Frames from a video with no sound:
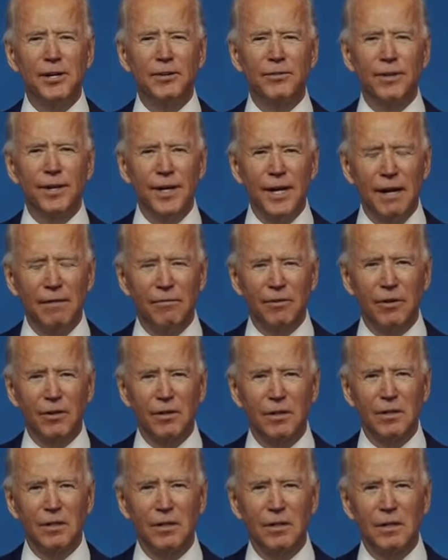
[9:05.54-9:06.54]
better than ever.
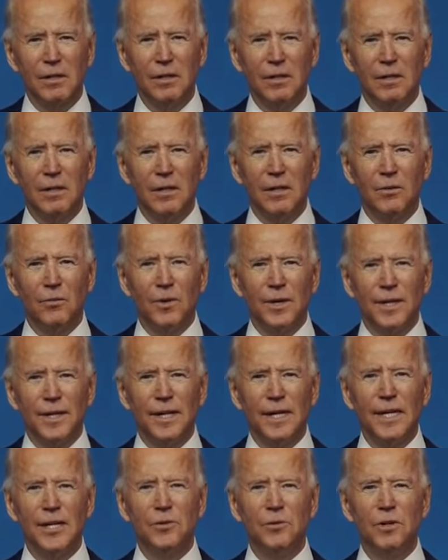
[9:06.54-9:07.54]
We
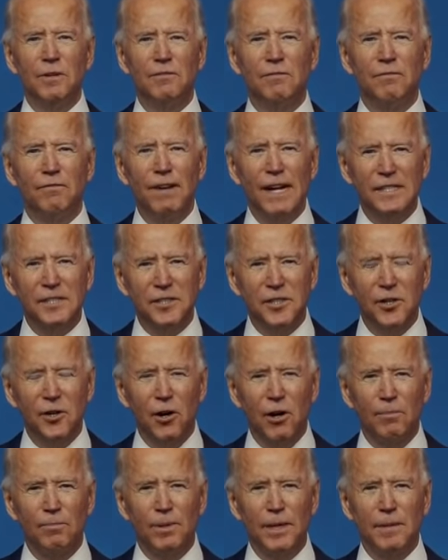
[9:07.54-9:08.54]
need to invest
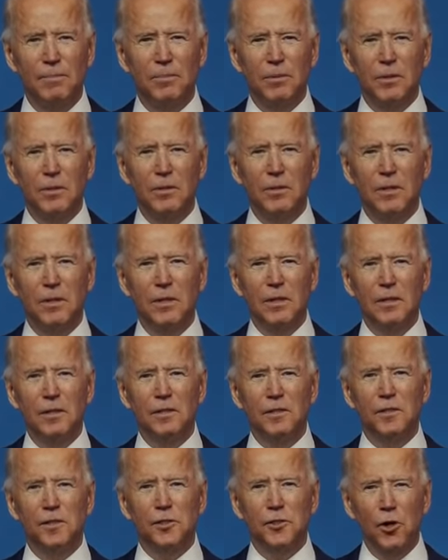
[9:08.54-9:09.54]
in our people,
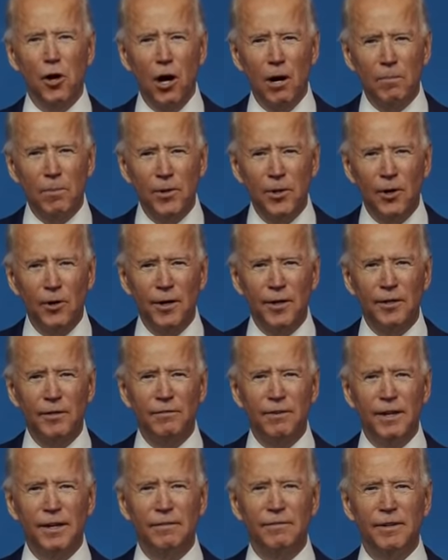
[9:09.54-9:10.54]
sharpen our
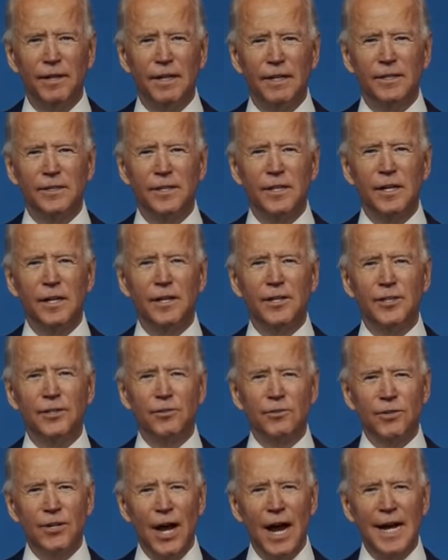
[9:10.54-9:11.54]
innovative edge,
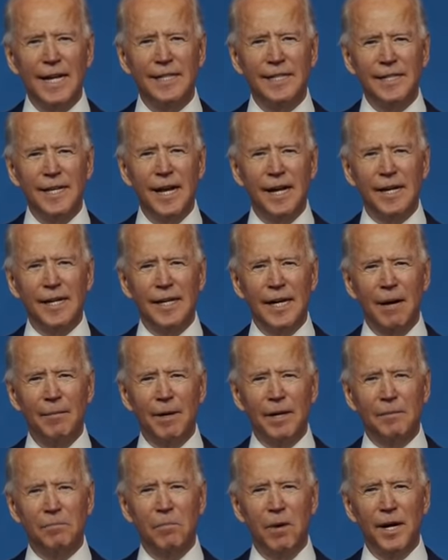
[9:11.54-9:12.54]
unite the
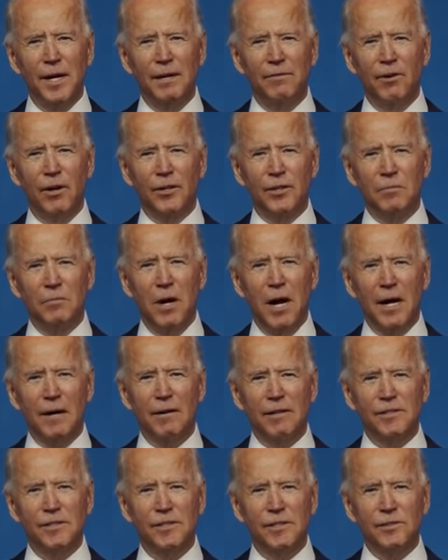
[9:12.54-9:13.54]
economic might of our
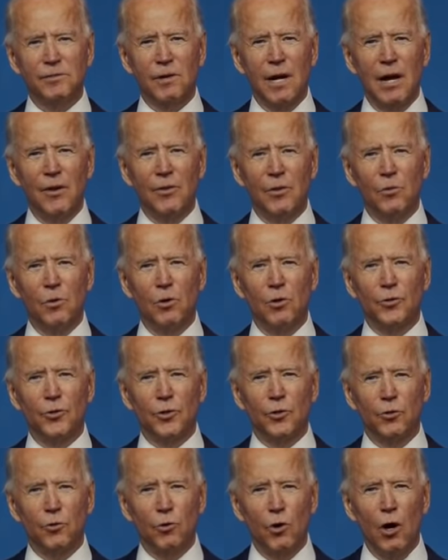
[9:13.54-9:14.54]
democracies around the world
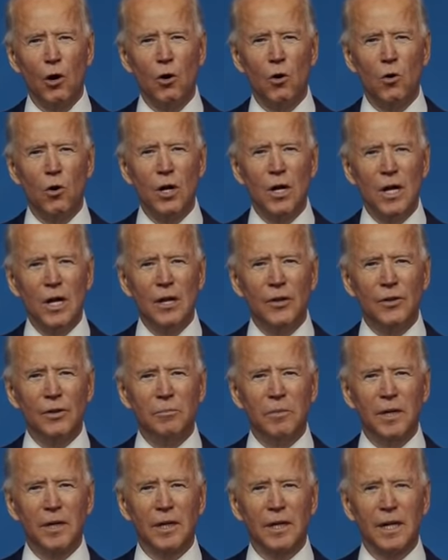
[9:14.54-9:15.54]
to grow
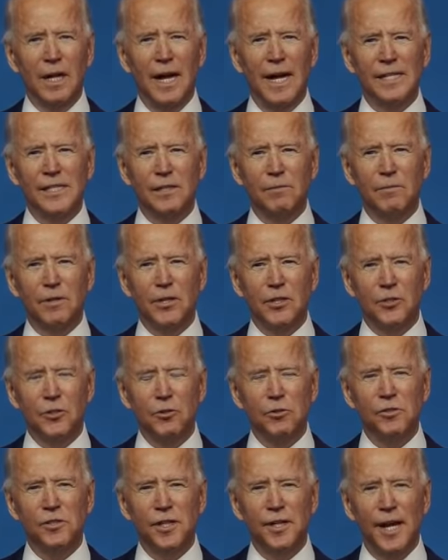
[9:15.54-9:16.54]
the middle class and
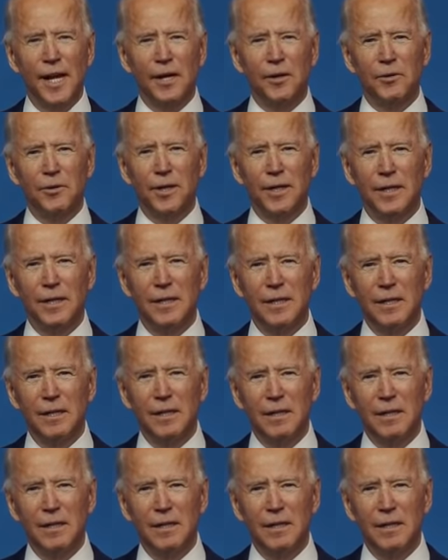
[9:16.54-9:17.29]
reduce inequity,